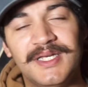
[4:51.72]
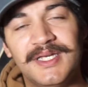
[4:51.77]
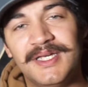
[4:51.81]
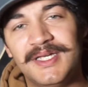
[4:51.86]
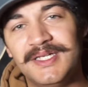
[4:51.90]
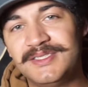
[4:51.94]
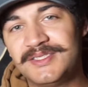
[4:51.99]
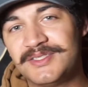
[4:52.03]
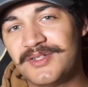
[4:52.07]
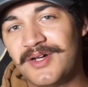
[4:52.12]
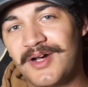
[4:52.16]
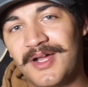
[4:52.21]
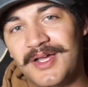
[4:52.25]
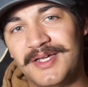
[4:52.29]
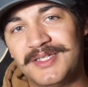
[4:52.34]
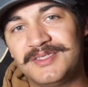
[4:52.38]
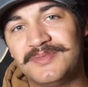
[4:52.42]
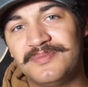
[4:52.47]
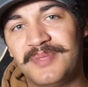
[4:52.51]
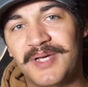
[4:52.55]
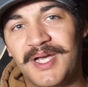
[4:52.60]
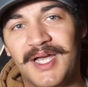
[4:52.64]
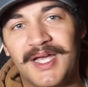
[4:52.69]
it's not as
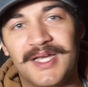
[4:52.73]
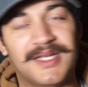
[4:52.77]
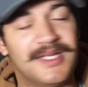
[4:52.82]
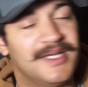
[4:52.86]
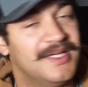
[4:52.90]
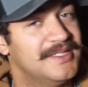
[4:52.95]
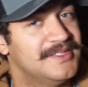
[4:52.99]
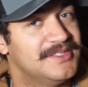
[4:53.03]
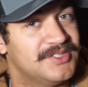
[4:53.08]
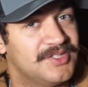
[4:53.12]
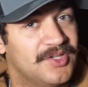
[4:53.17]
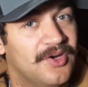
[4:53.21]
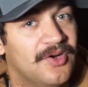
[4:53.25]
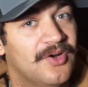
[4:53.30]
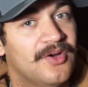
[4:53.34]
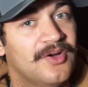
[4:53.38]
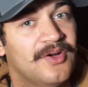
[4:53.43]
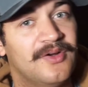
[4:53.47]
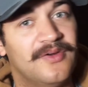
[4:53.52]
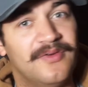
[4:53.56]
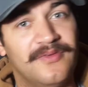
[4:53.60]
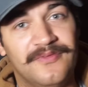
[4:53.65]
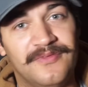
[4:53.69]
bad as
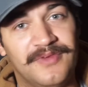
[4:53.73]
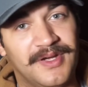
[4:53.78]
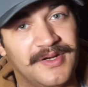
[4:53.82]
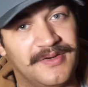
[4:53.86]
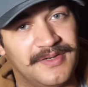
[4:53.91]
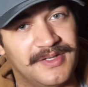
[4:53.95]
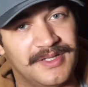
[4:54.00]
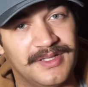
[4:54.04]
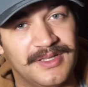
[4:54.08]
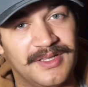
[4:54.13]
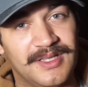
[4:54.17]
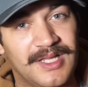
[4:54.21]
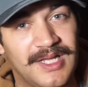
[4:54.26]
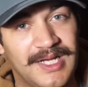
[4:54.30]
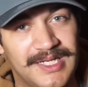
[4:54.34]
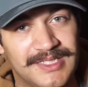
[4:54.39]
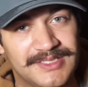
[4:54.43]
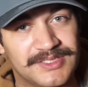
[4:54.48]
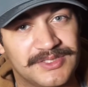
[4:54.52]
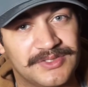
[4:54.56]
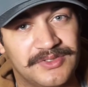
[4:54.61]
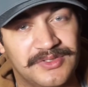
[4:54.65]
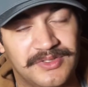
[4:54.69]
our very
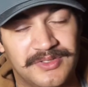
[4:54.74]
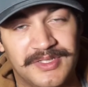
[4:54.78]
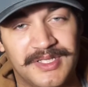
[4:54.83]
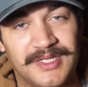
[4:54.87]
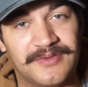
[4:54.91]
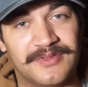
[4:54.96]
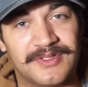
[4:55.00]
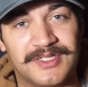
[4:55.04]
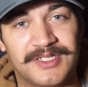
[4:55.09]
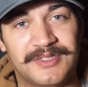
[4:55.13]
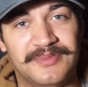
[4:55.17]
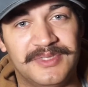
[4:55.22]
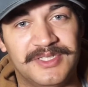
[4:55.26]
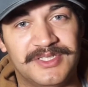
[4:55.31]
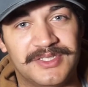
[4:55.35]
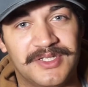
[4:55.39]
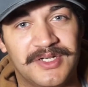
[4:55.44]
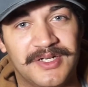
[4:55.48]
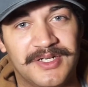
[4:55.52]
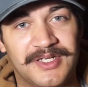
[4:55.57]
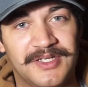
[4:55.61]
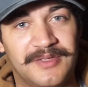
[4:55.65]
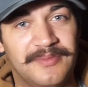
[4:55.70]
last car that we're going to be
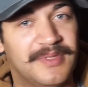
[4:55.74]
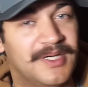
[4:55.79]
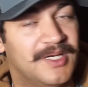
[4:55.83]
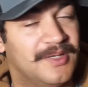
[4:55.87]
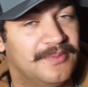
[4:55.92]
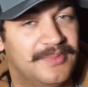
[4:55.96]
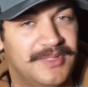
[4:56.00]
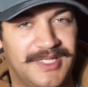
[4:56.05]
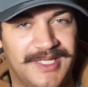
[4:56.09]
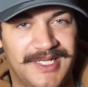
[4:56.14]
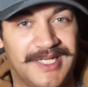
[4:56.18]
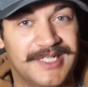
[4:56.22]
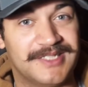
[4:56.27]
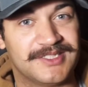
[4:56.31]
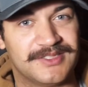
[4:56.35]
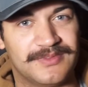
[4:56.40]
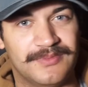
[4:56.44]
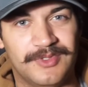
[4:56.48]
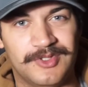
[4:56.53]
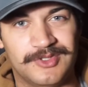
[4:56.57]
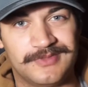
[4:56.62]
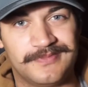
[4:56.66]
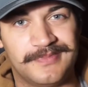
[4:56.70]
talking about, but it has the most